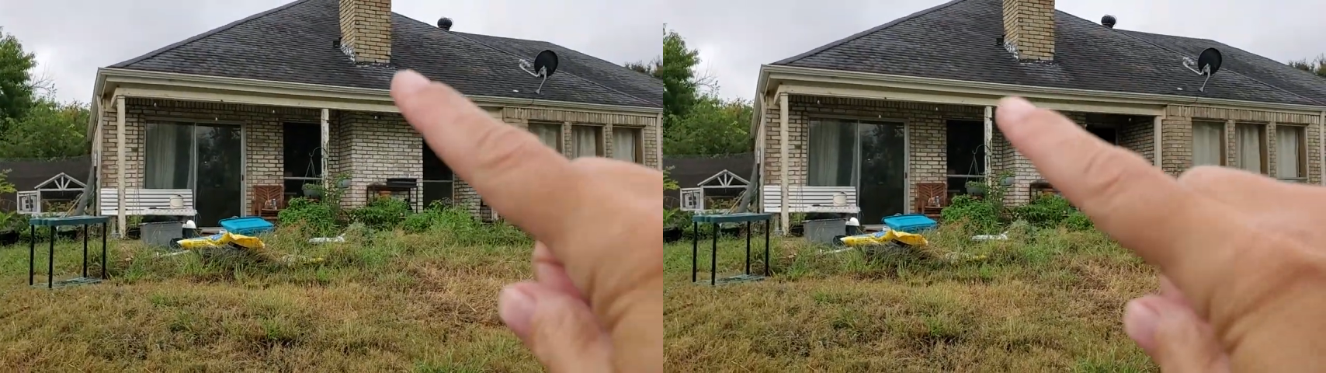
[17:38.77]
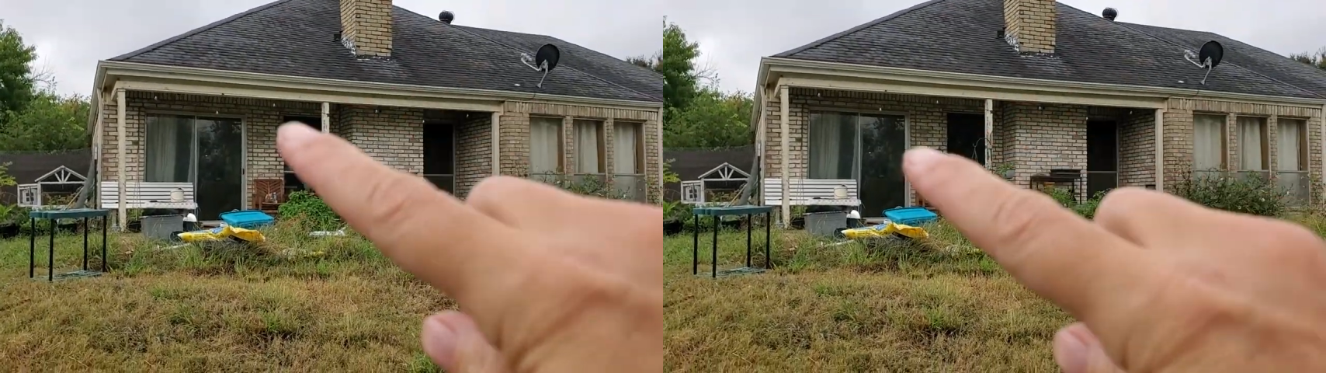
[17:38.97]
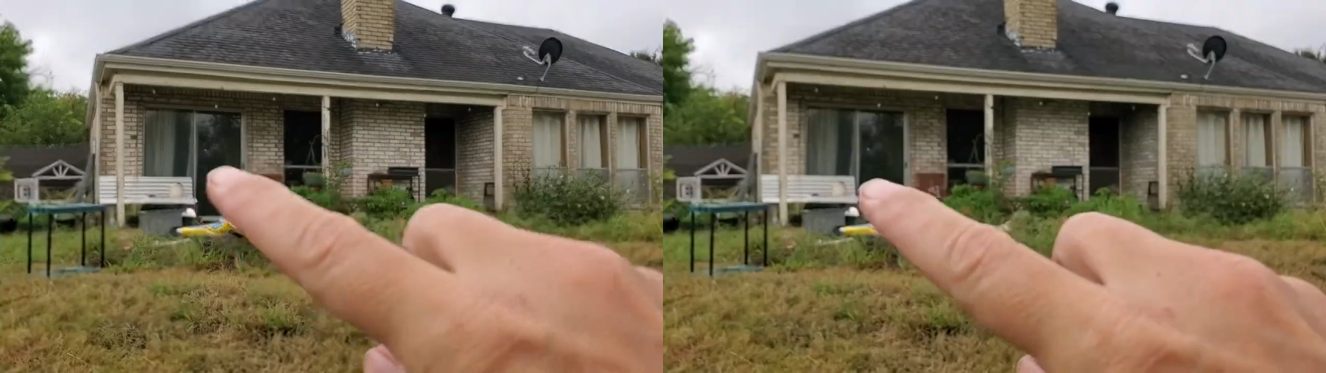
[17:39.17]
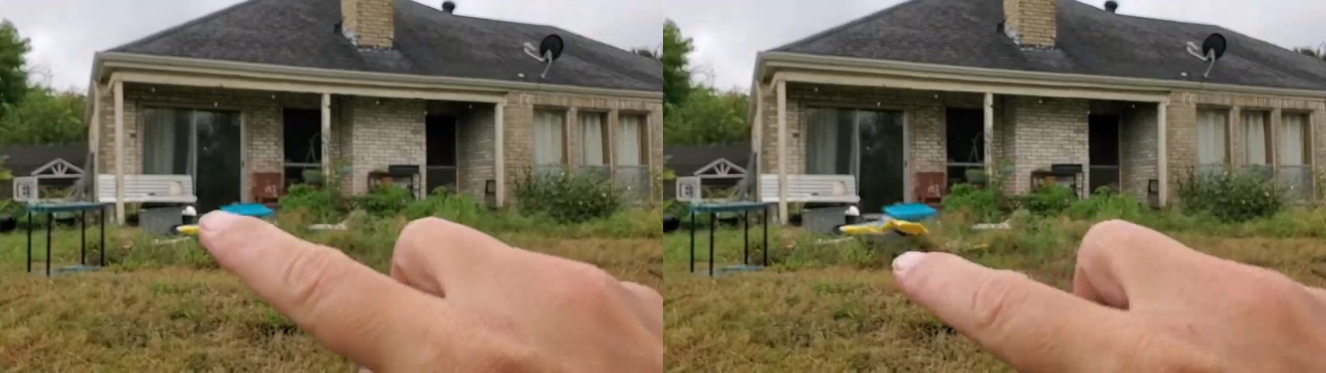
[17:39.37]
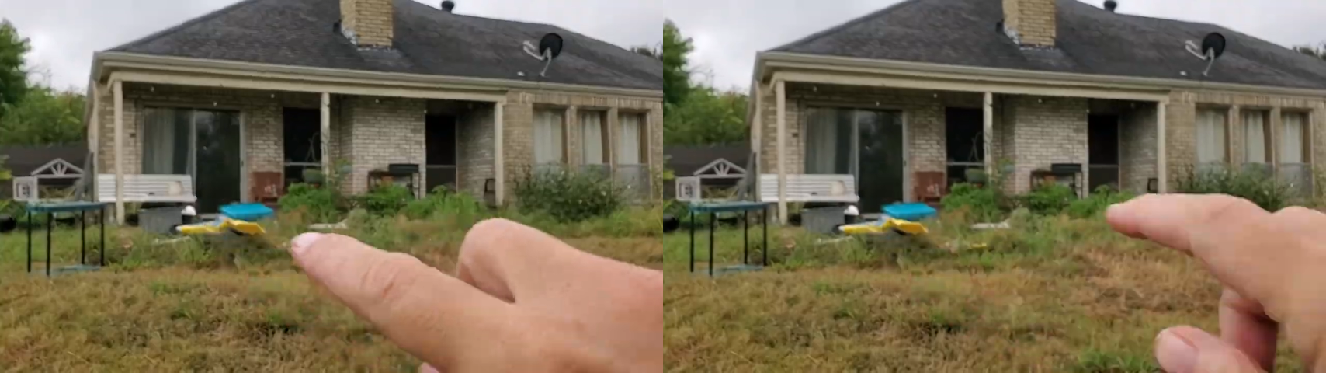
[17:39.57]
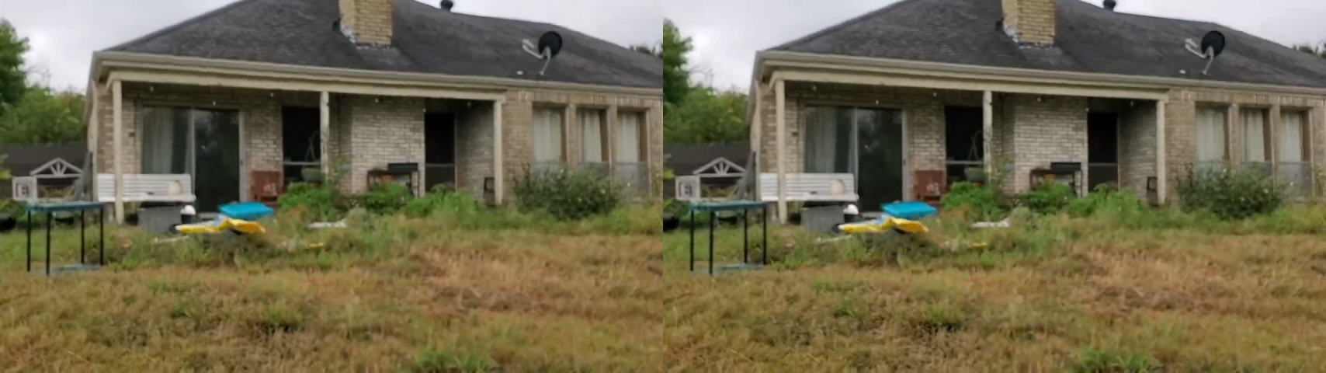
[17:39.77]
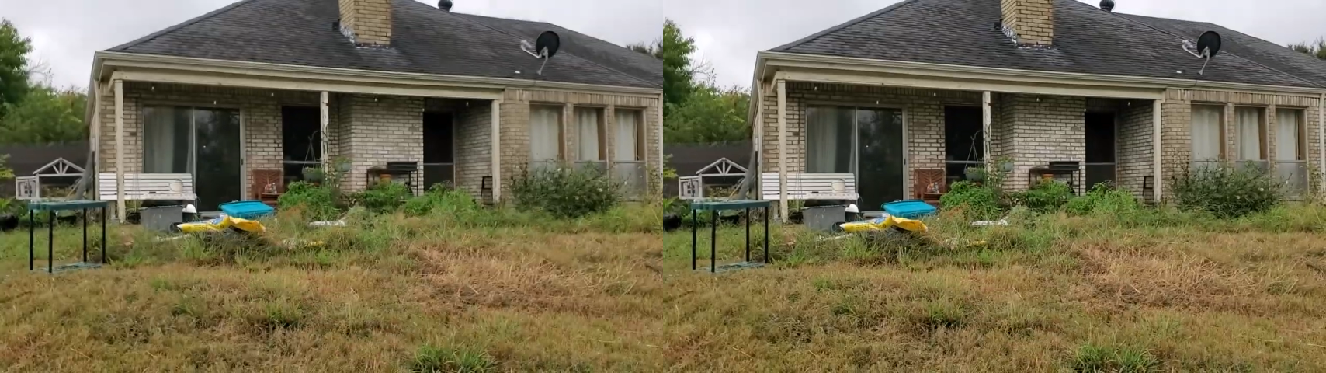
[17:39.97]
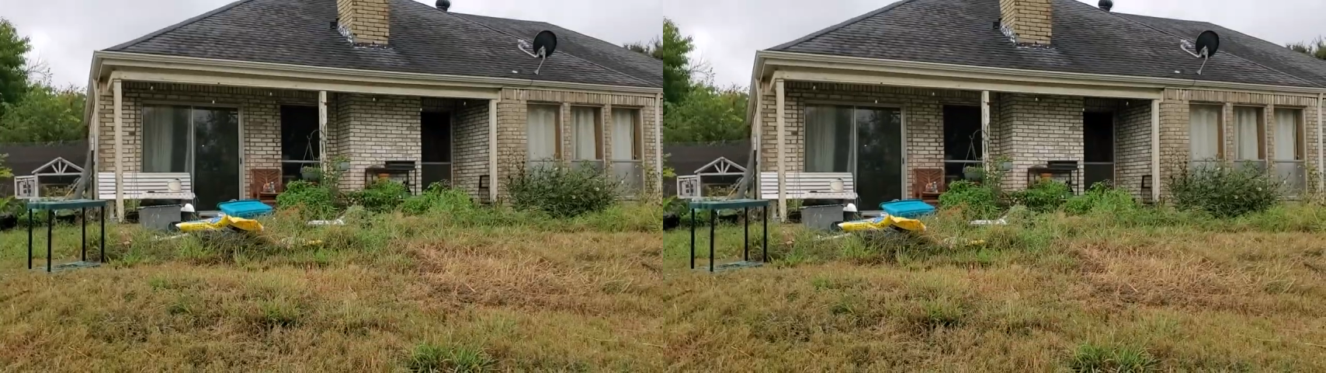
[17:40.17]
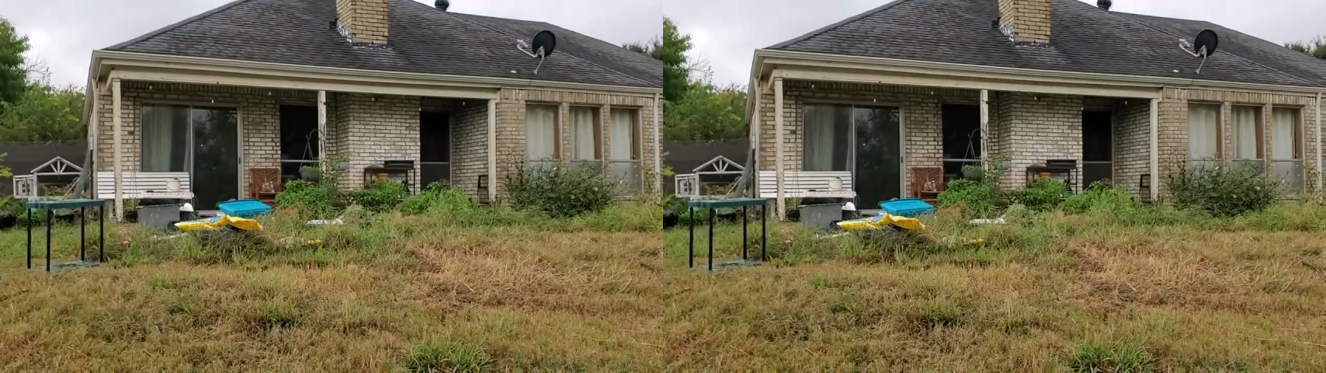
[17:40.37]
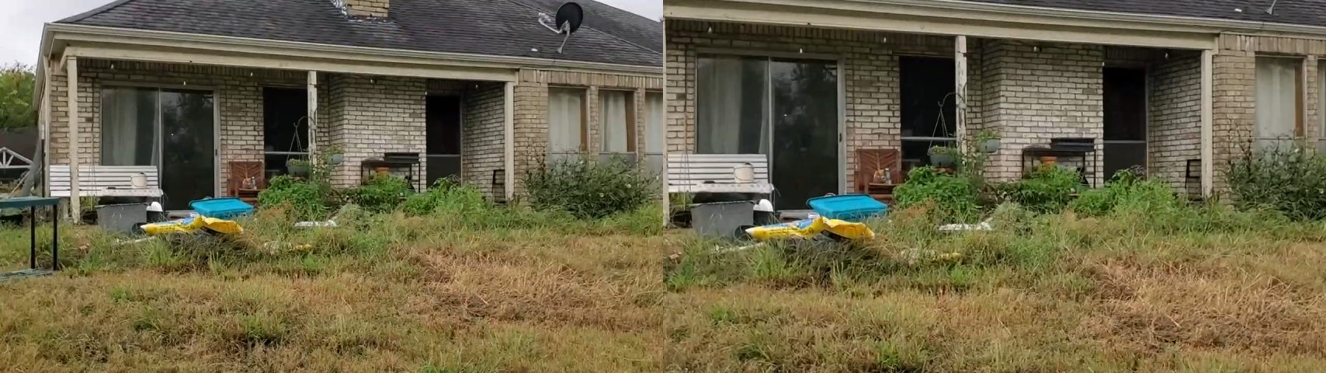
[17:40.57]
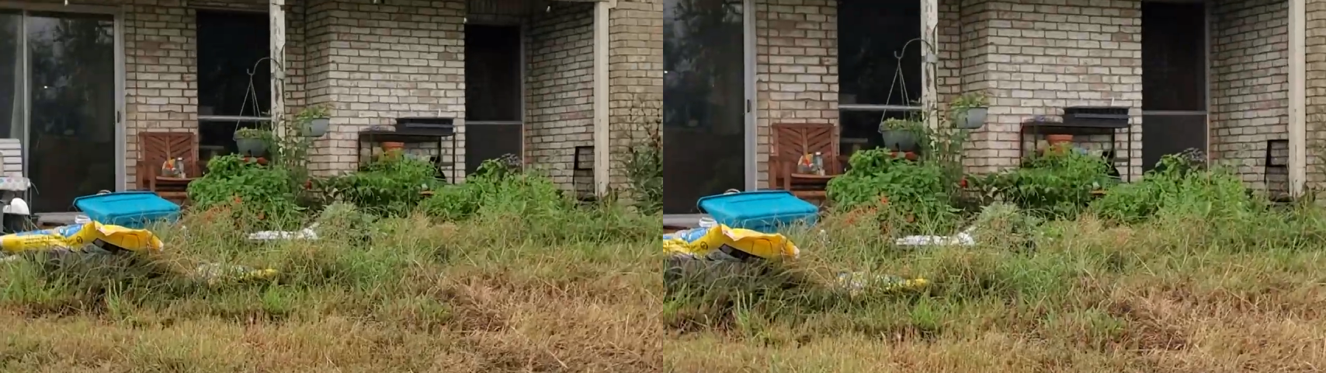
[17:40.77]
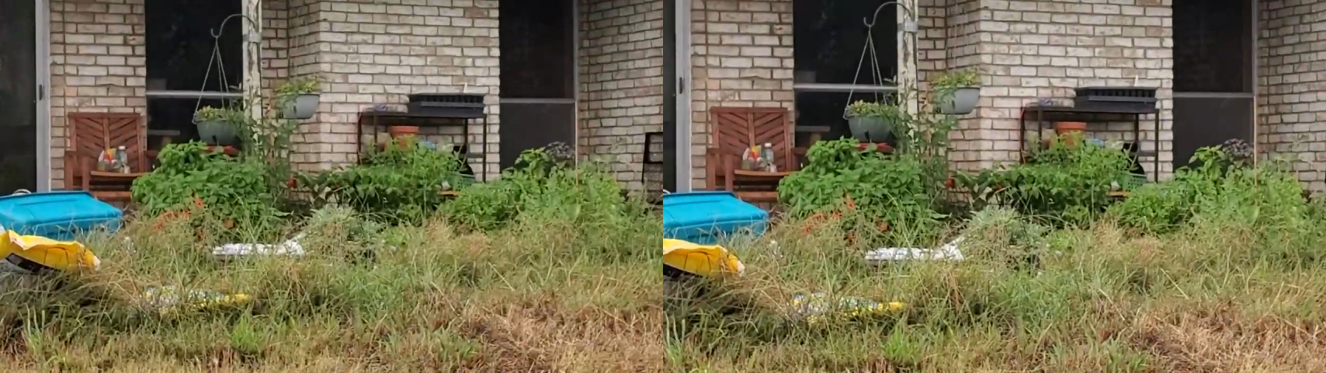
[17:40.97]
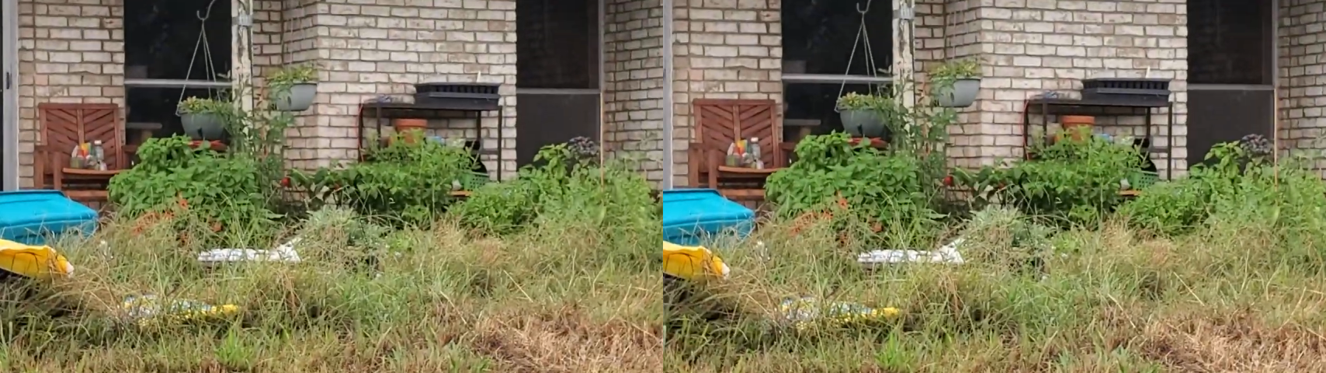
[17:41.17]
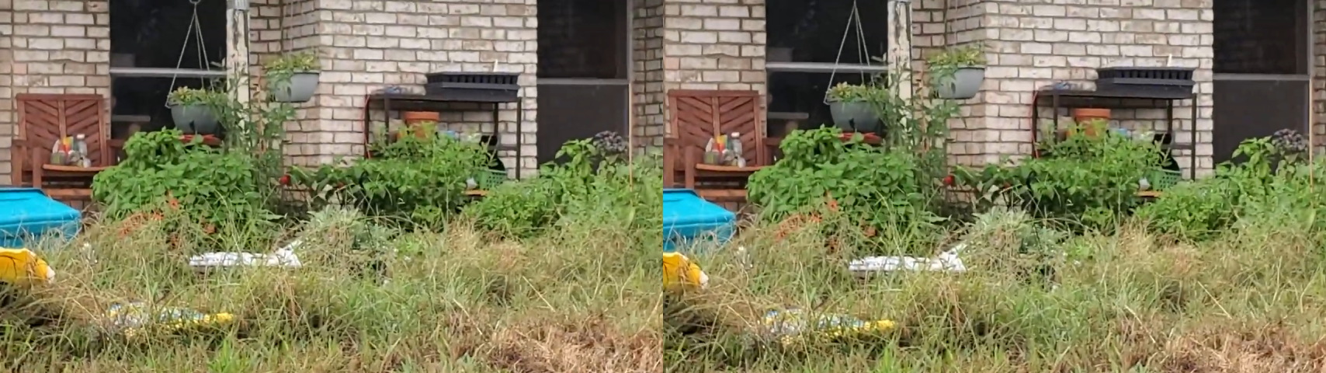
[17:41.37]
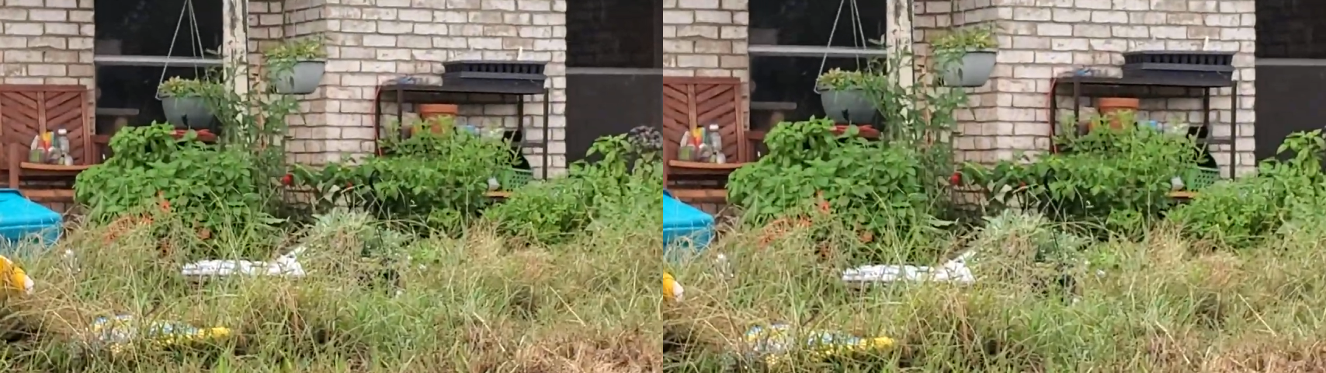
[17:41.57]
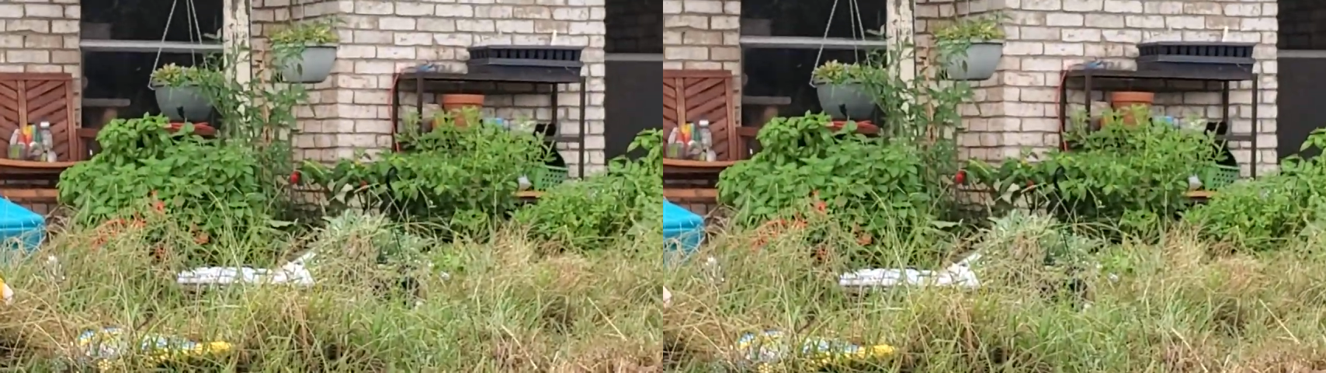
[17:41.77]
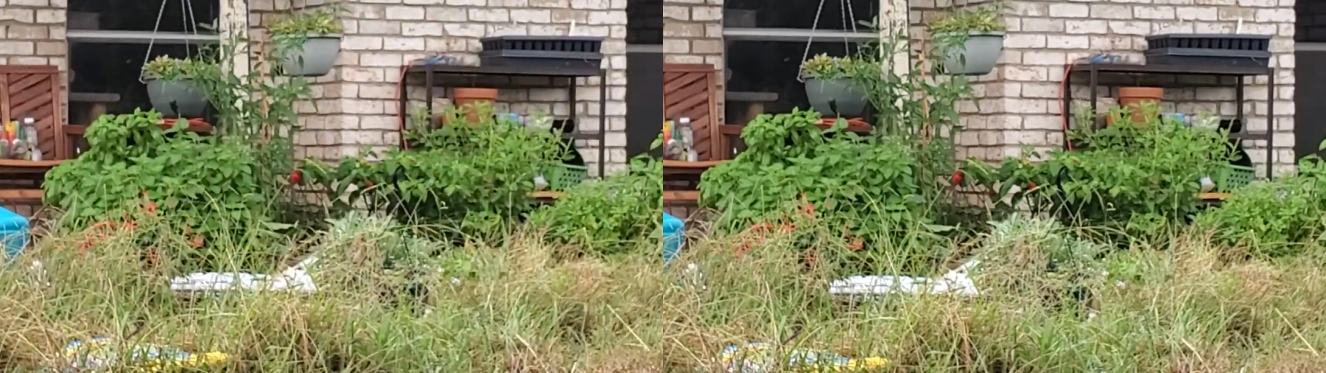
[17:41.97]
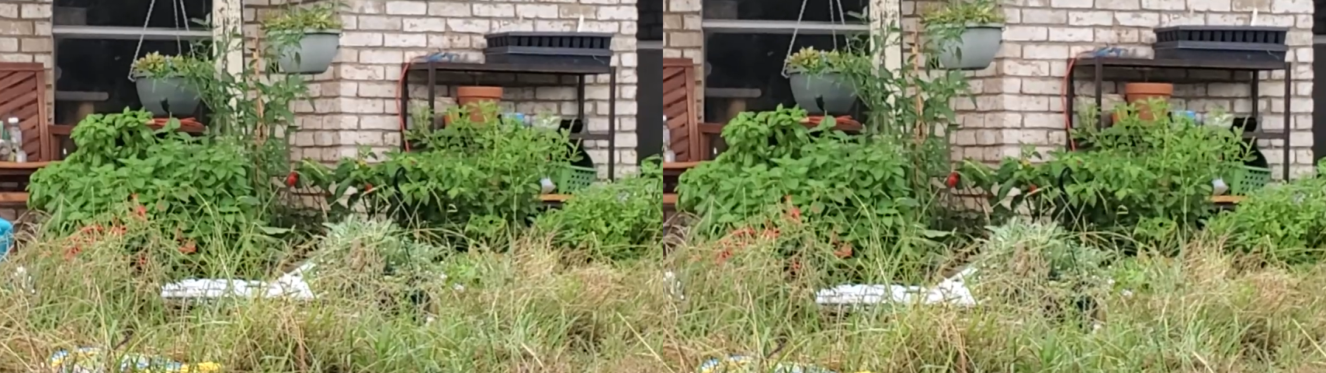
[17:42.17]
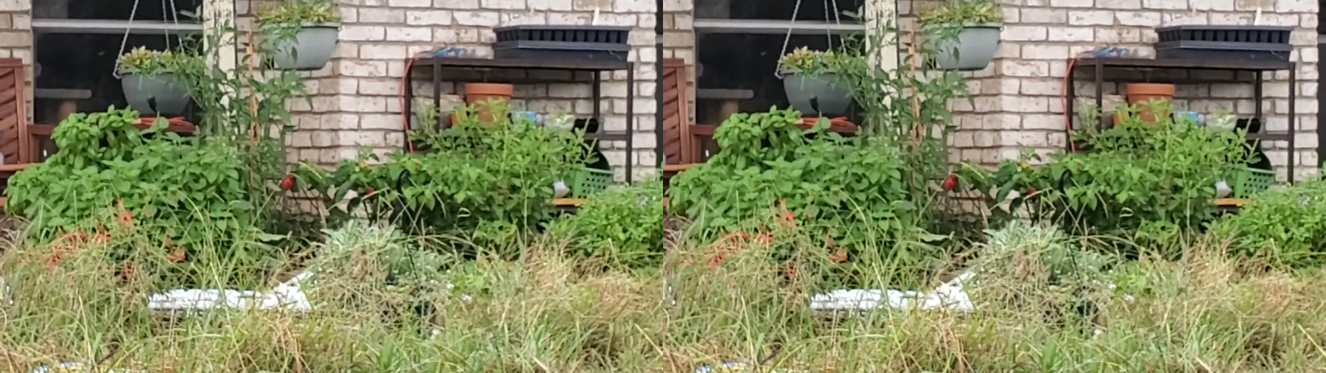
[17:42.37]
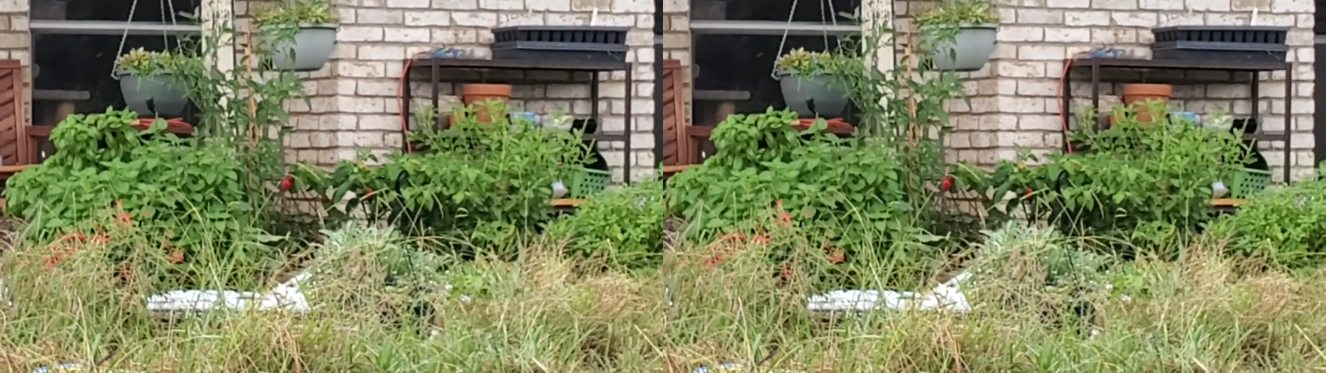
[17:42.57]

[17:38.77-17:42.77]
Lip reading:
[unreadable: no face in view]